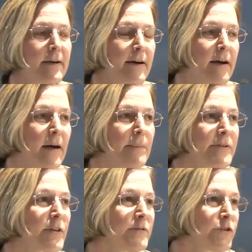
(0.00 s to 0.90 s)
Um,
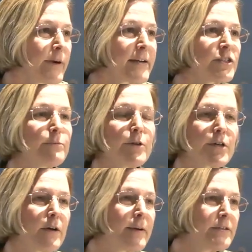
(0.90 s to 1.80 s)
but the direction we're
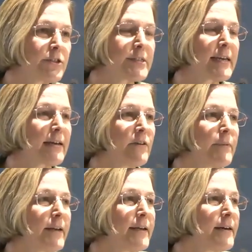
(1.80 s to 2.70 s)
going, just like
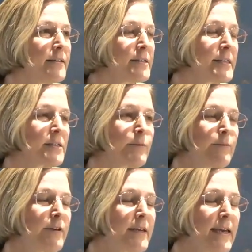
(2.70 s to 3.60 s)
everybody else, is we
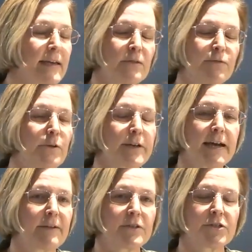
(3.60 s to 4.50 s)
really can't afford to
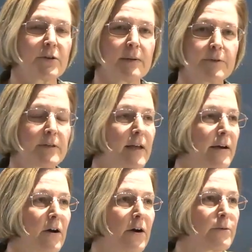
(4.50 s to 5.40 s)
have you show up with a
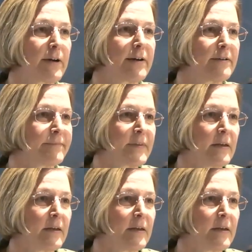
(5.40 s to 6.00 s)
lot of hardware.